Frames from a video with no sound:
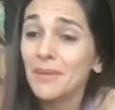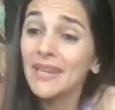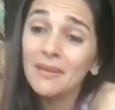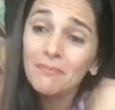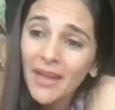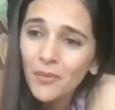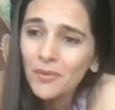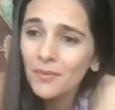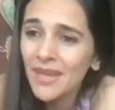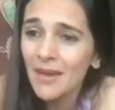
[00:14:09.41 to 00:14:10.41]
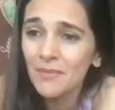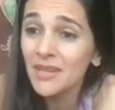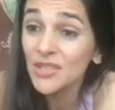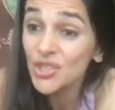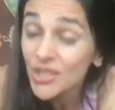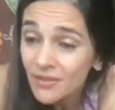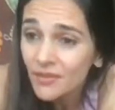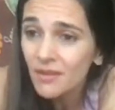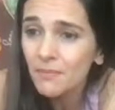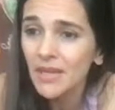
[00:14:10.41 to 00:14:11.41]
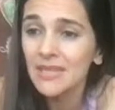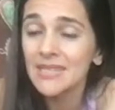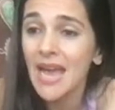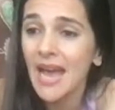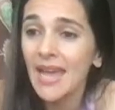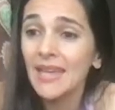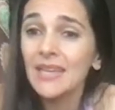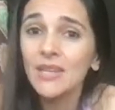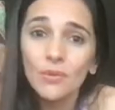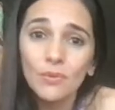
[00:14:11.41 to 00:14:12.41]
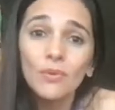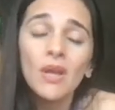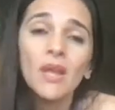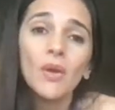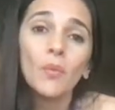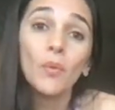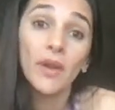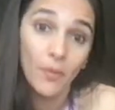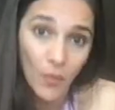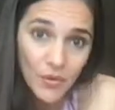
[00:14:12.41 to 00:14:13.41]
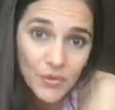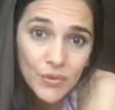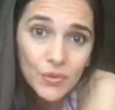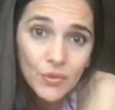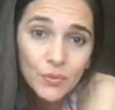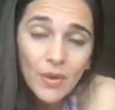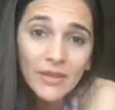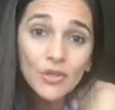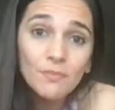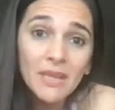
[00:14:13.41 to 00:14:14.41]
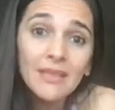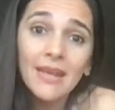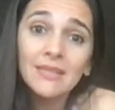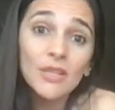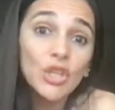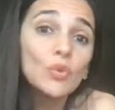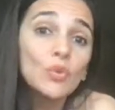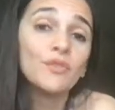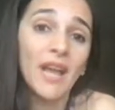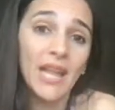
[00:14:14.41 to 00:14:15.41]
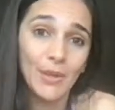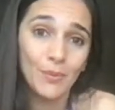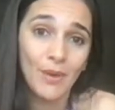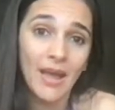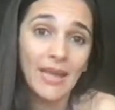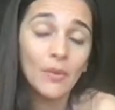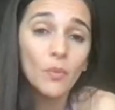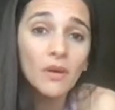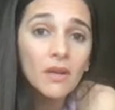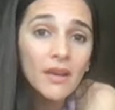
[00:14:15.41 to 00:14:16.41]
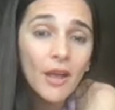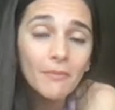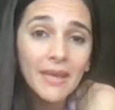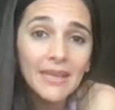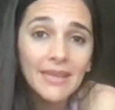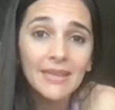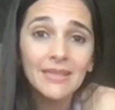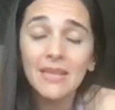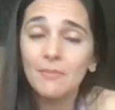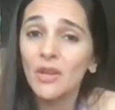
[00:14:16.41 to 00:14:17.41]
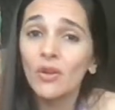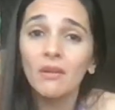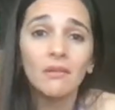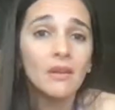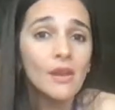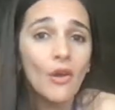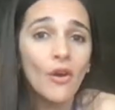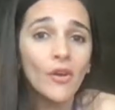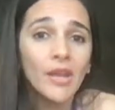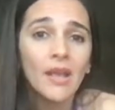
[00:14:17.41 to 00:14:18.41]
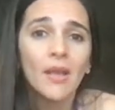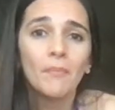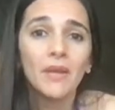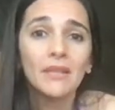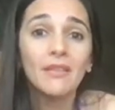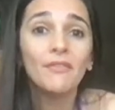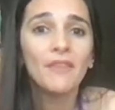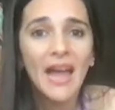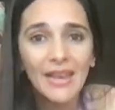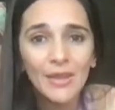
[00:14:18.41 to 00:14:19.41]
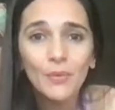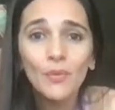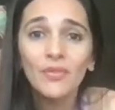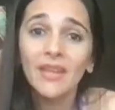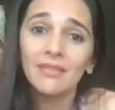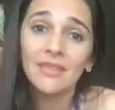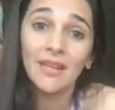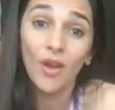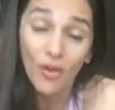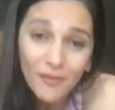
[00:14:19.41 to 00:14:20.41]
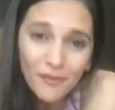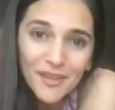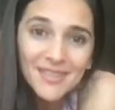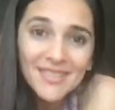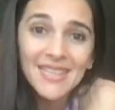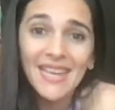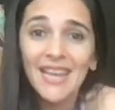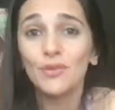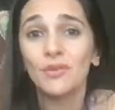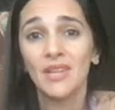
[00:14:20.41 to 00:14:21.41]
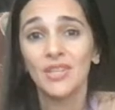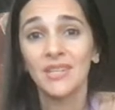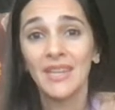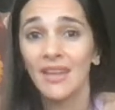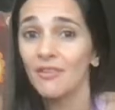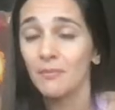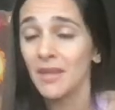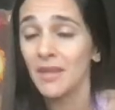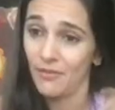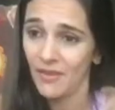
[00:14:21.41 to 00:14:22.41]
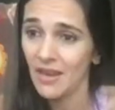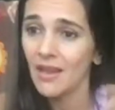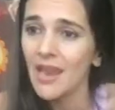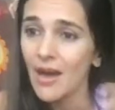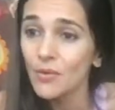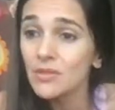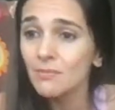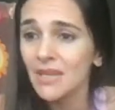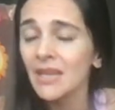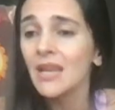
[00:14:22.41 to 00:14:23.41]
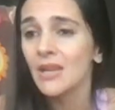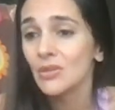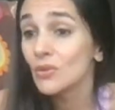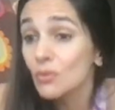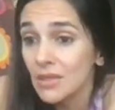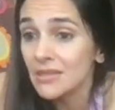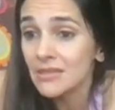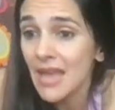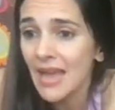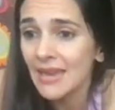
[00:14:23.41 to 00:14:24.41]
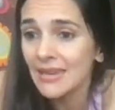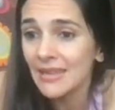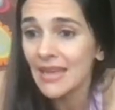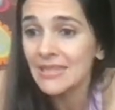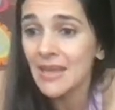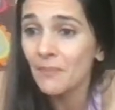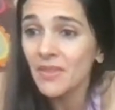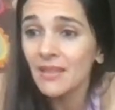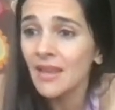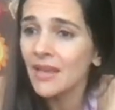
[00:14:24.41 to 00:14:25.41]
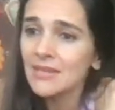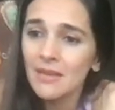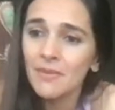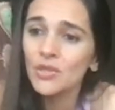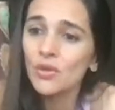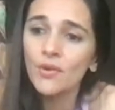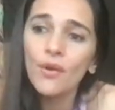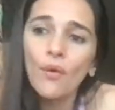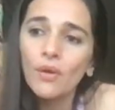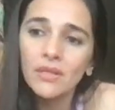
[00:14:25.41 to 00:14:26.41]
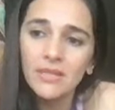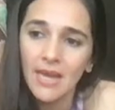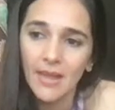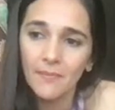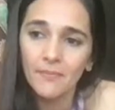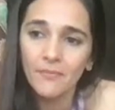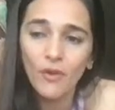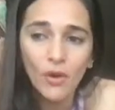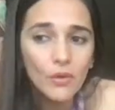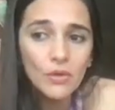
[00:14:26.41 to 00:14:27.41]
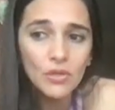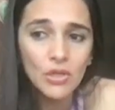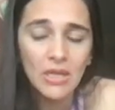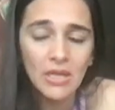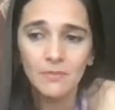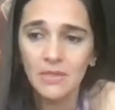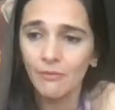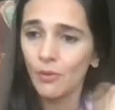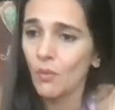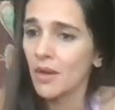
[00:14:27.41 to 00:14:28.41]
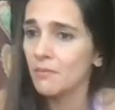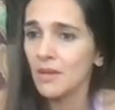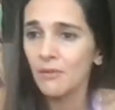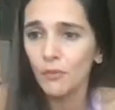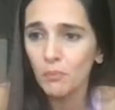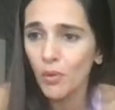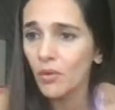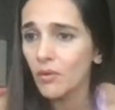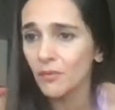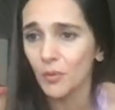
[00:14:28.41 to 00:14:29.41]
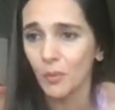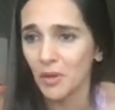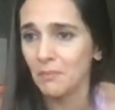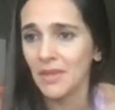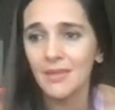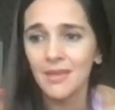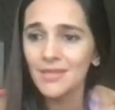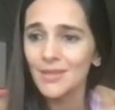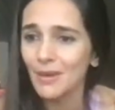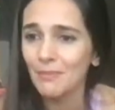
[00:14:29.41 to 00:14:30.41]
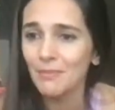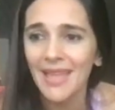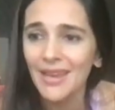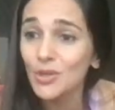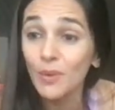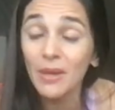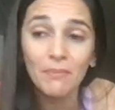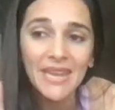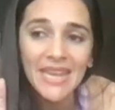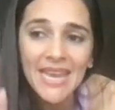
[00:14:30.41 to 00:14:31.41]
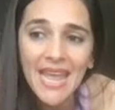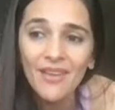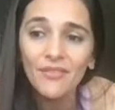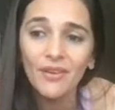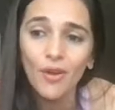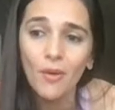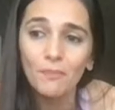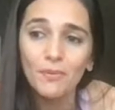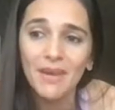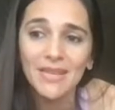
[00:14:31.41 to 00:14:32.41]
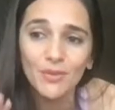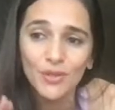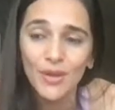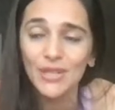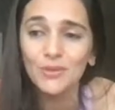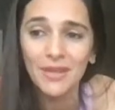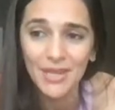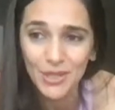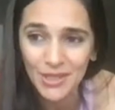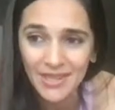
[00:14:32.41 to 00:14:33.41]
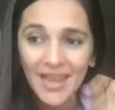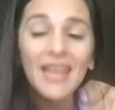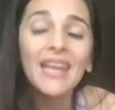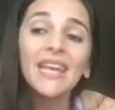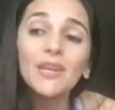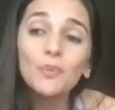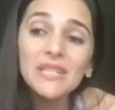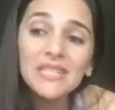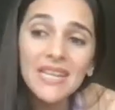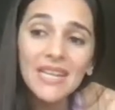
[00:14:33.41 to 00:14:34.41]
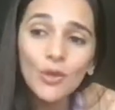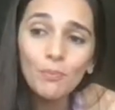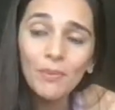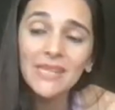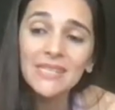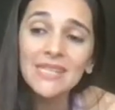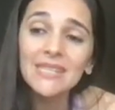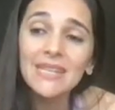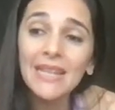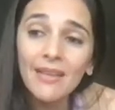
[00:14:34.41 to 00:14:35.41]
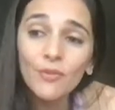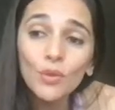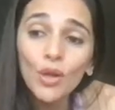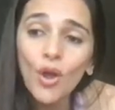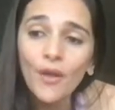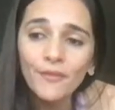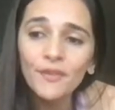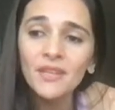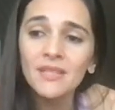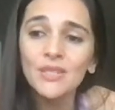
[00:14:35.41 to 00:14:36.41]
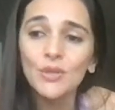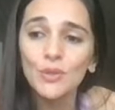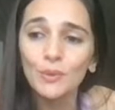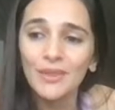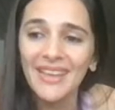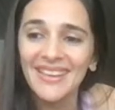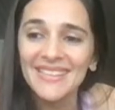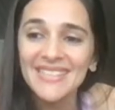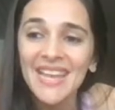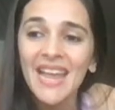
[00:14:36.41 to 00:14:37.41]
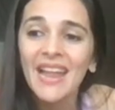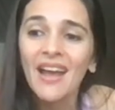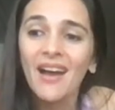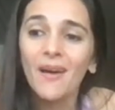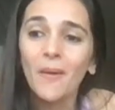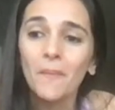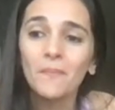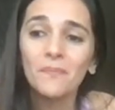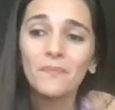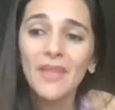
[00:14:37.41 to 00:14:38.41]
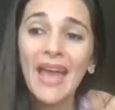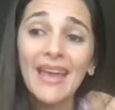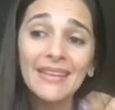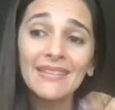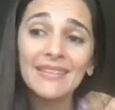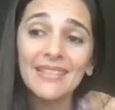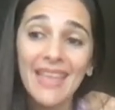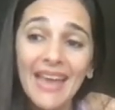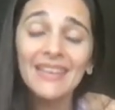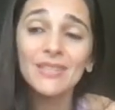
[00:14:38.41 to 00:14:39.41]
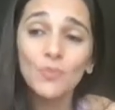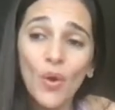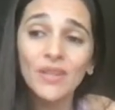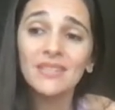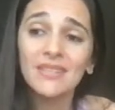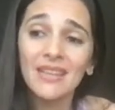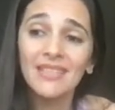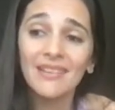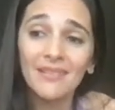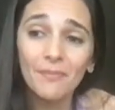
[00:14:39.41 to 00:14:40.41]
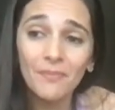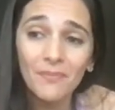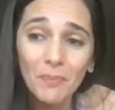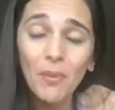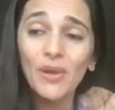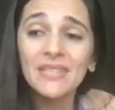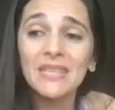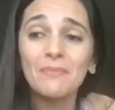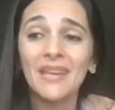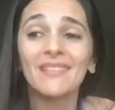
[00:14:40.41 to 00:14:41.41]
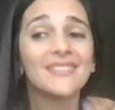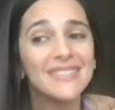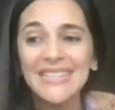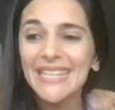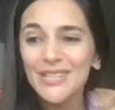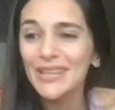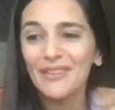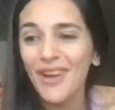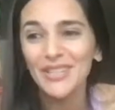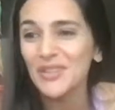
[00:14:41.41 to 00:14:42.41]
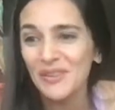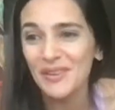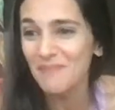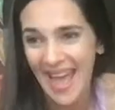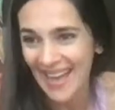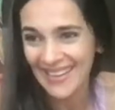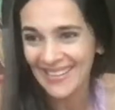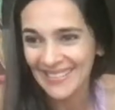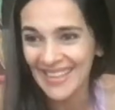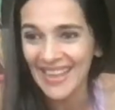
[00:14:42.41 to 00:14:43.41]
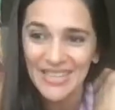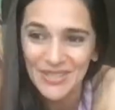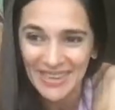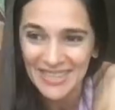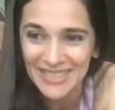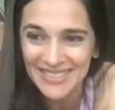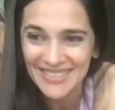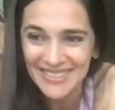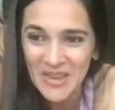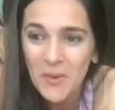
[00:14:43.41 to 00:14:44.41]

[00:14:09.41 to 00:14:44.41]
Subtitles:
But in my own way, I'm an achiever because I can do what I want to do. And to me, that's a huge value. I can work around my kids. I may not earn a lot, but the value that the confidence that education gave me, I feel allows me to do this. And it's something that I tell my children all the time. Follow your dreams. If you want to be a footballer, if you want to be this, you want to be that, do it. But never compromise on your education. It will take you places. It will give you the confidence to do things. And that is what the policymakers need to give our children back, their education.